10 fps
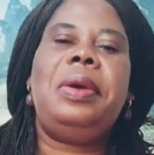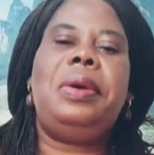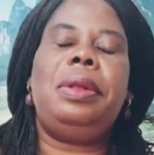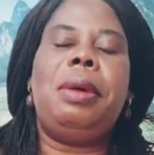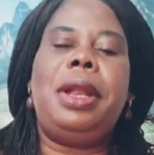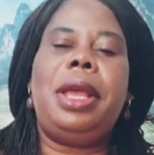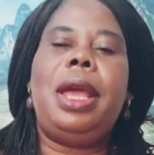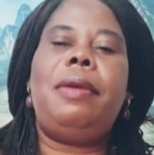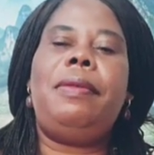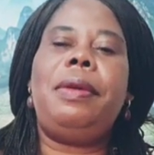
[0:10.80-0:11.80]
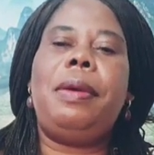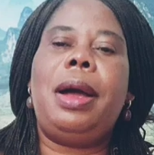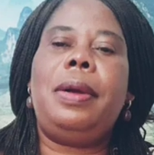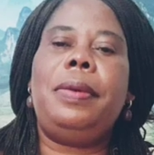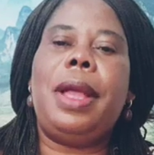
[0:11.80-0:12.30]
Good morning,
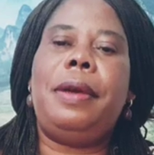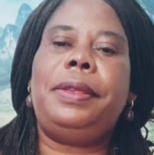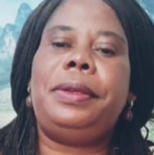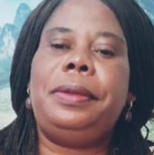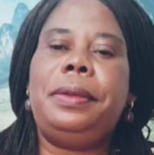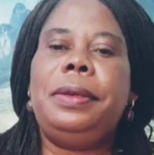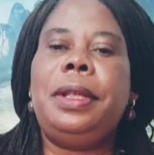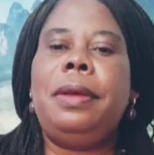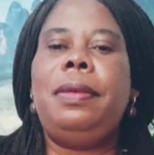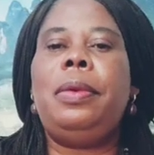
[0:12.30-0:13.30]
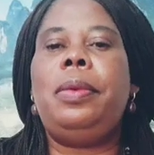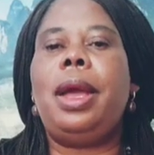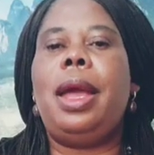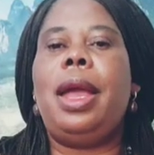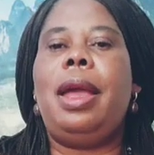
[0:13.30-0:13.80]
everyone. Good afternoon, good evening,
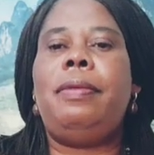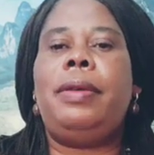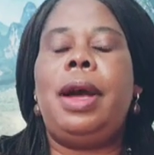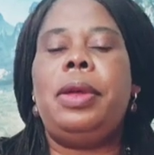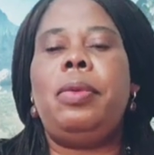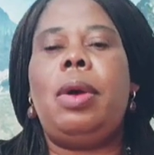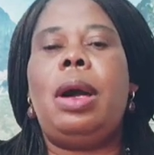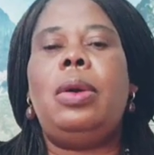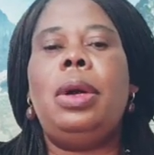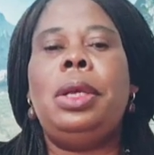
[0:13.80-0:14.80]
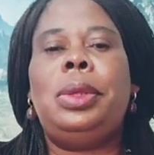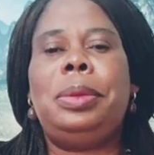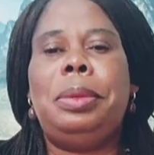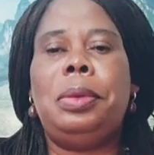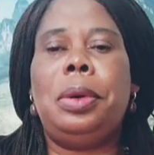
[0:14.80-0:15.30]
wherever you are going
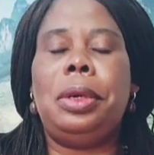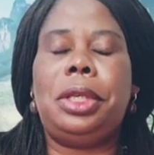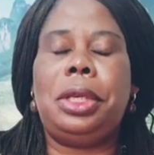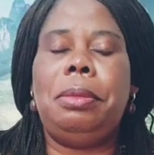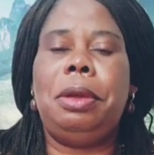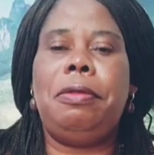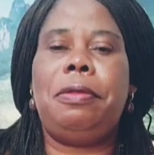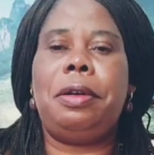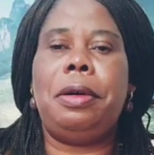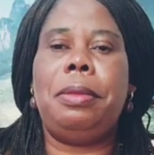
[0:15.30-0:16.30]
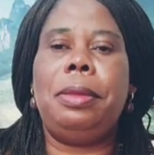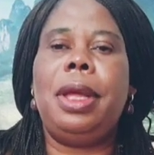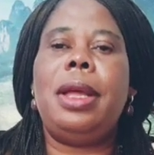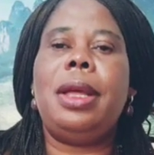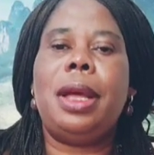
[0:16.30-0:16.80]
to be watching me from.
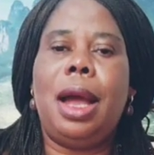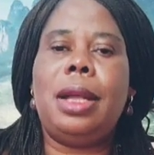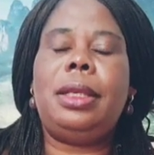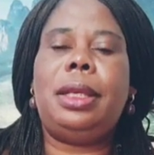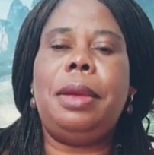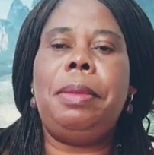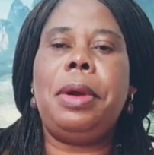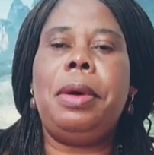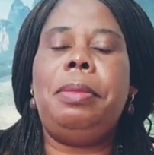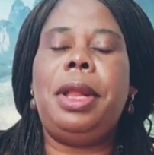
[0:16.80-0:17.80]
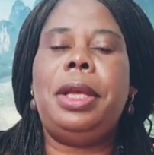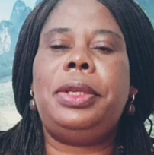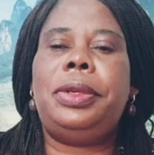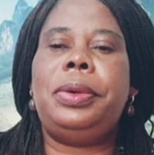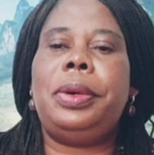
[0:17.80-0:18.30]
I say, may God
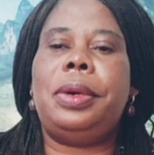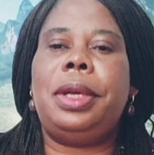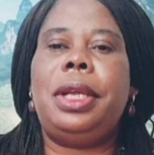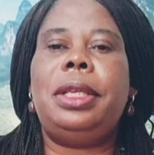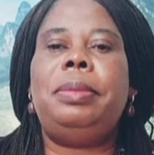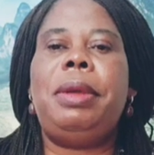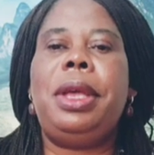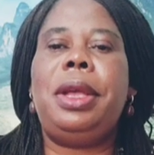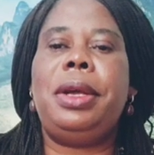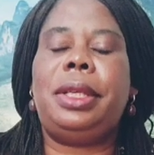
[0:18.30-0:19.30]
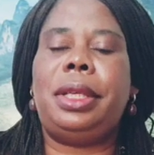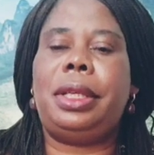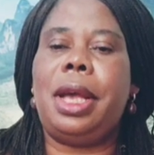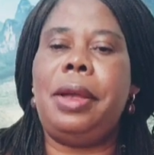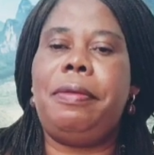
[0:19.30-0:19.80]
bless you all. It's me, your
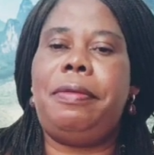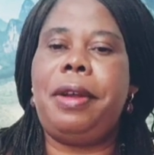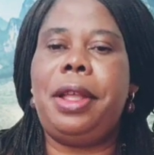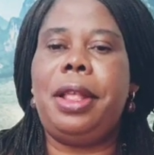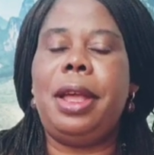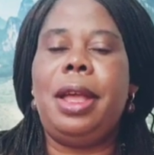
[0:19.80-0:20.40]
sister, your friend.